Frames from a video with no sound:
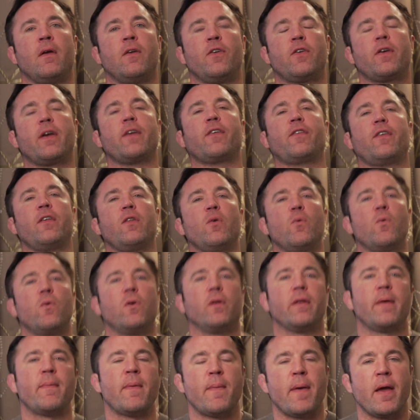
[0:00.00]
did you guys see the
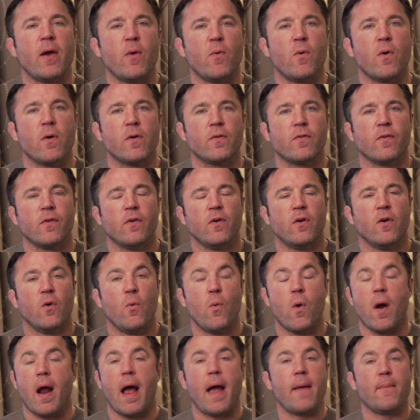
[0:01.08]
World MMA Awards
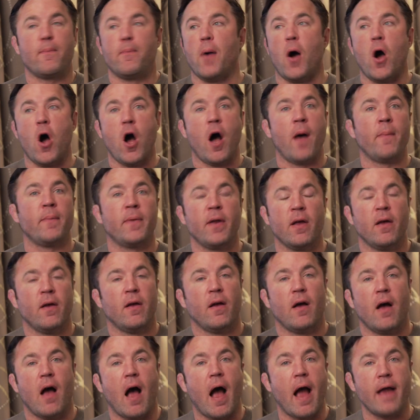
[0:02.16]
where I bombed?
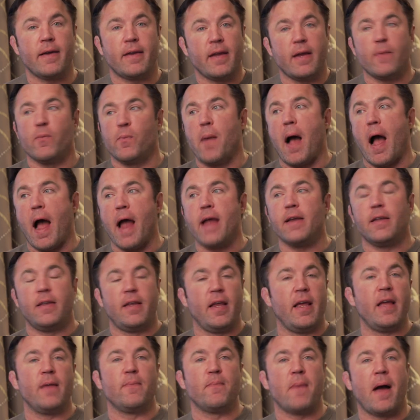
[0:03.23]
I
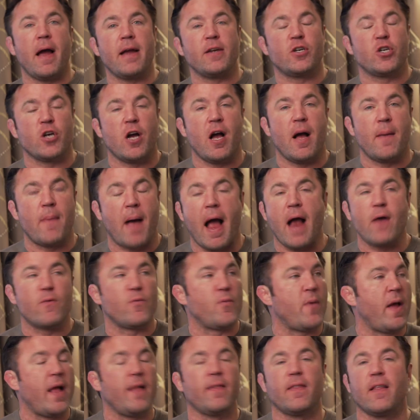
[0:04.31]
did my job. I
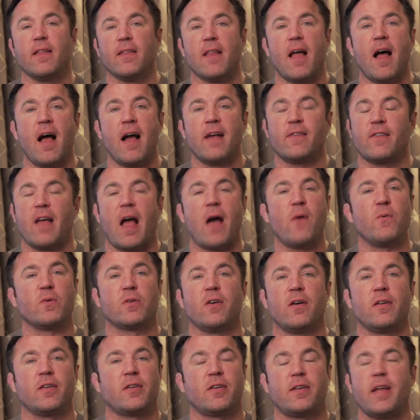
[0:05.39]
read the lines. I was
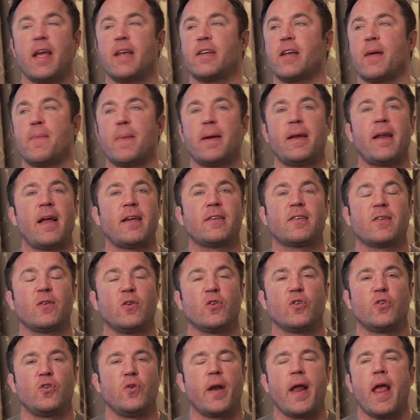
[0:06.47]
on stage. I had my nice
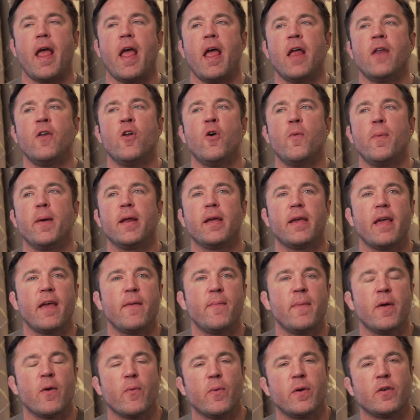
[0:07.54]
little suit, and nobody gave
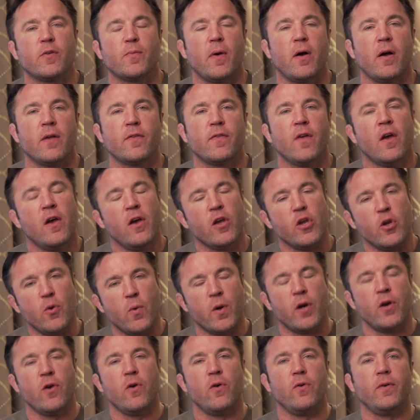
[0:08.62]
me a response. You
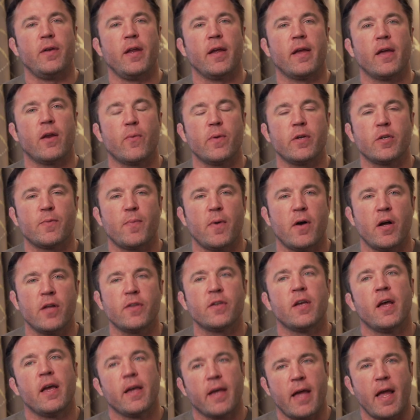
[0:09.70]
want to know who did get a
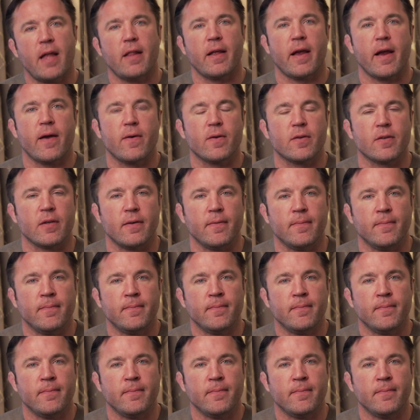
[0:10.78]
response? Kayla Harrison.